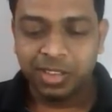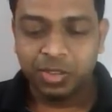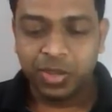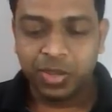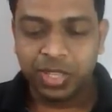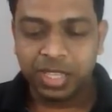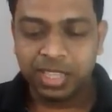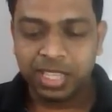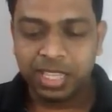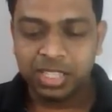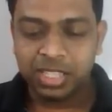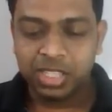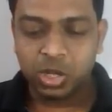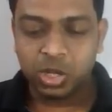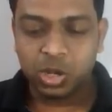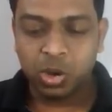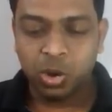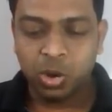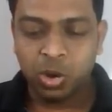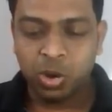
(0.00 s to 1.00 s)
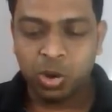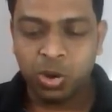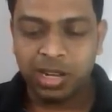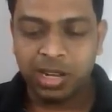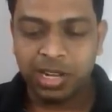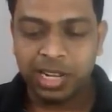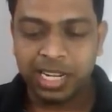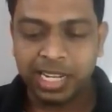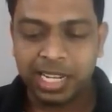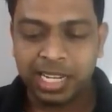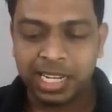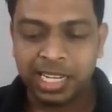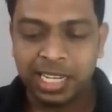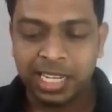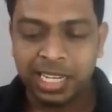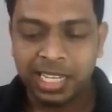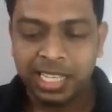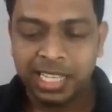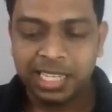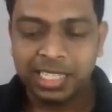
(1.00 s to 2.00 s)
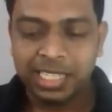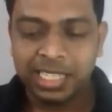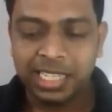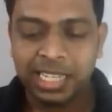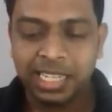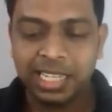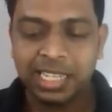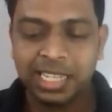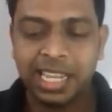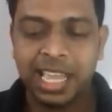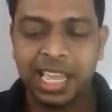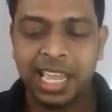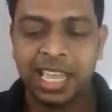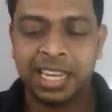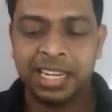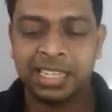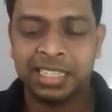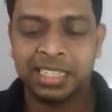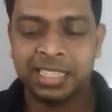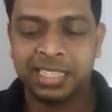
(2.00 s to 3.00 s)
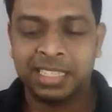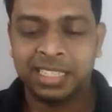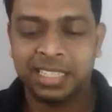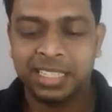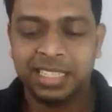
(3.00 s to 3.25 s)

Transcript: with his own little tin in hand.